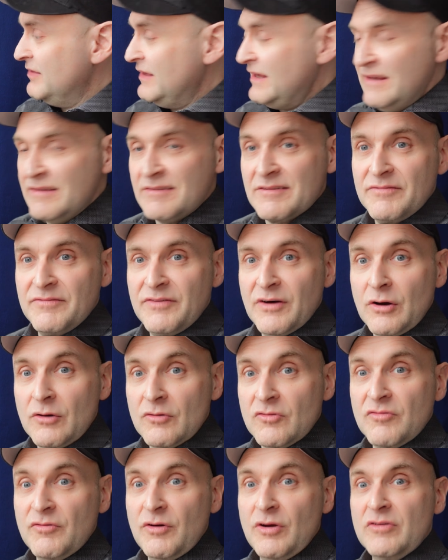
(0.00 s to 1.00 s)
these
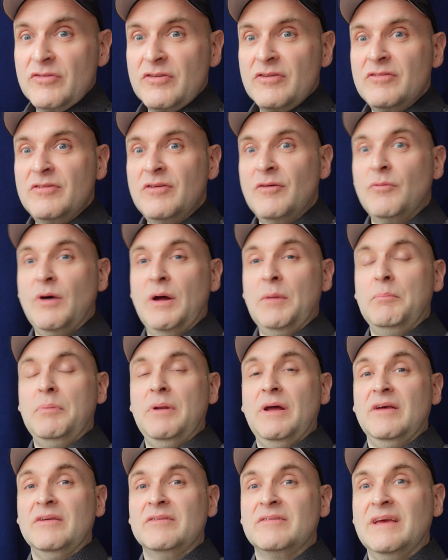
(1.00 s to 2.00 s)
phones versus the
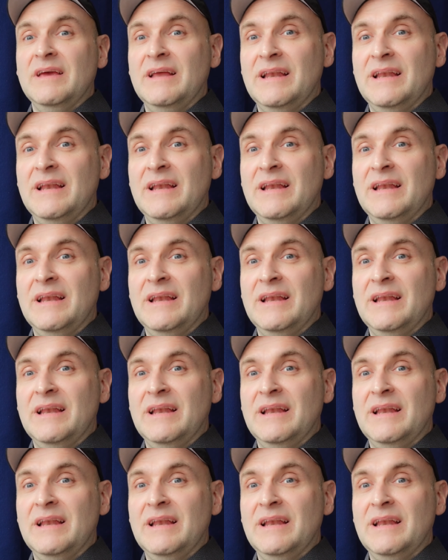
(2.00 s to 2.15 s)
OnePlus